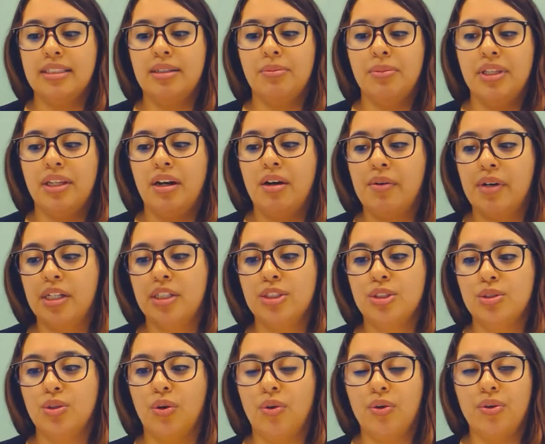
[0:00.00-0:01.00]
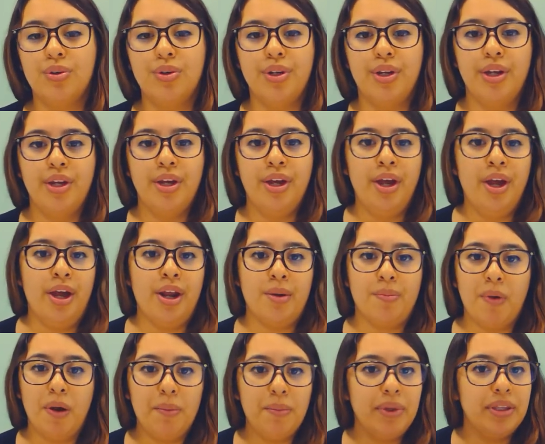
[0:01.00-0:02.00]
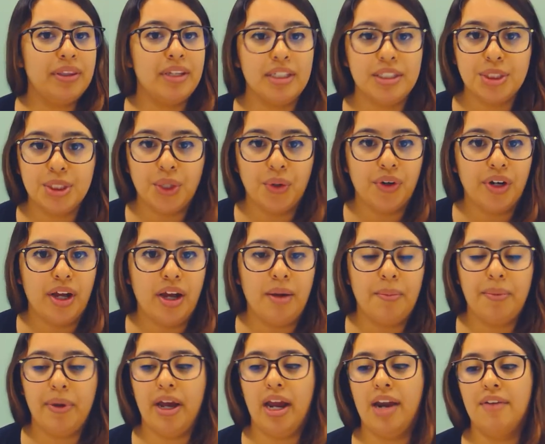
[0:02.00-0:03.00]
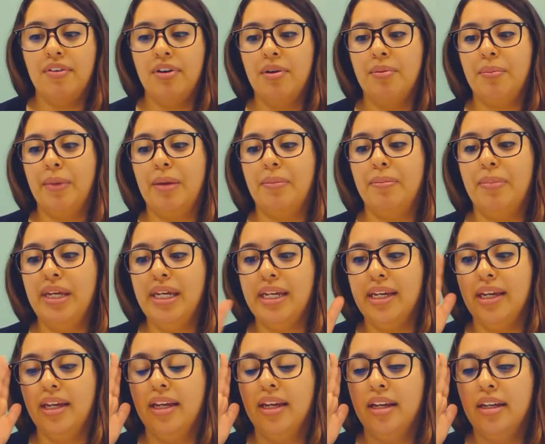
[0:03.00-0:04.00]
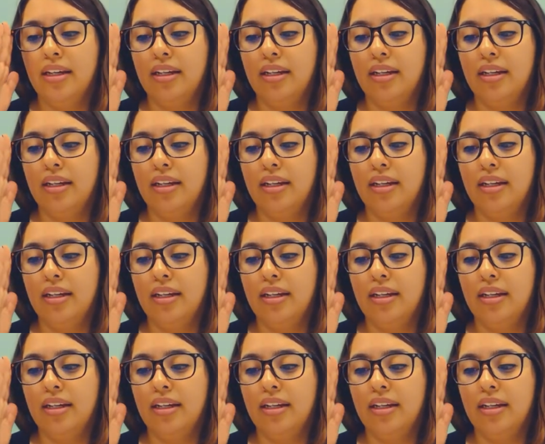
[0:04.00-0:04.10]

someone that already sold, an appointment that showed up, however it may be.